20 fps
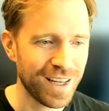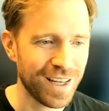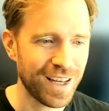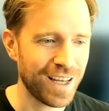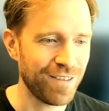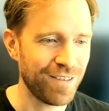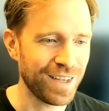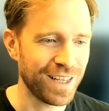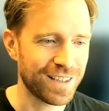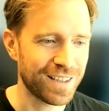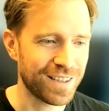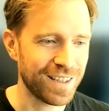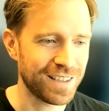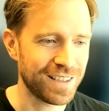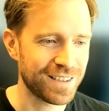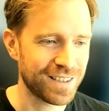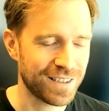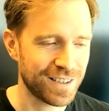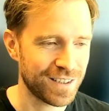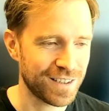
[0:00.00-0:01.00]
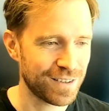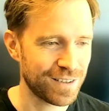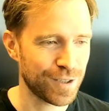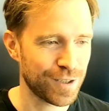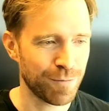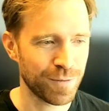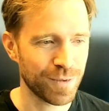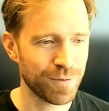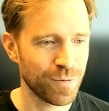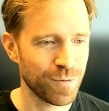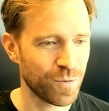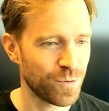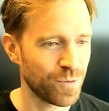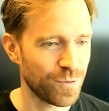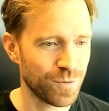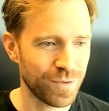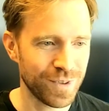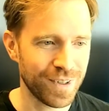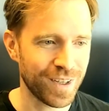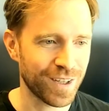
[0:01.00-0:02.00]
having it as some
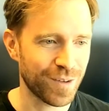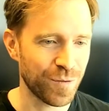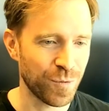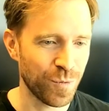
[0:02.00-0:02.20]
like